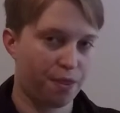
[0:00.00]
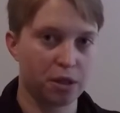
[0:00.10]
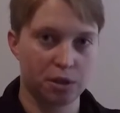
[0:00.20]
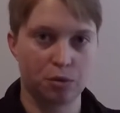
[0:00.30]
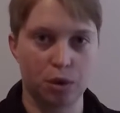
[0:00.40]

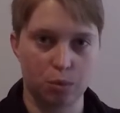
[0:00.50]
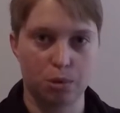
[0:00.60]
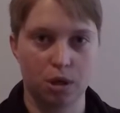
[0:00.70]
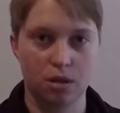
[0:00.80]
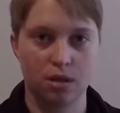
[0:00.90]
this
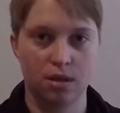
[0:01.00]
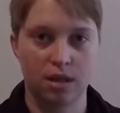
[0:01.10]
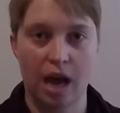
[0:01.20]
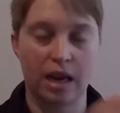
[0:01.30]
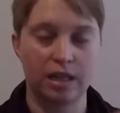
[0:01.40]
group.
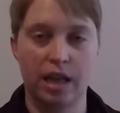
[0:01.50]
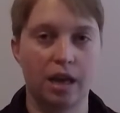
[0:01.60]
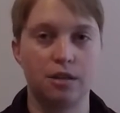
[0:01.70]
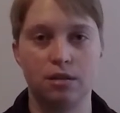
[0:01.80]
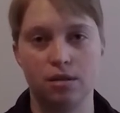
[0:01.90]
I didn't
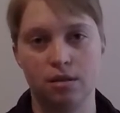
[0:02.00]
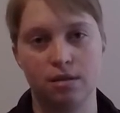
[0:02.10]
care.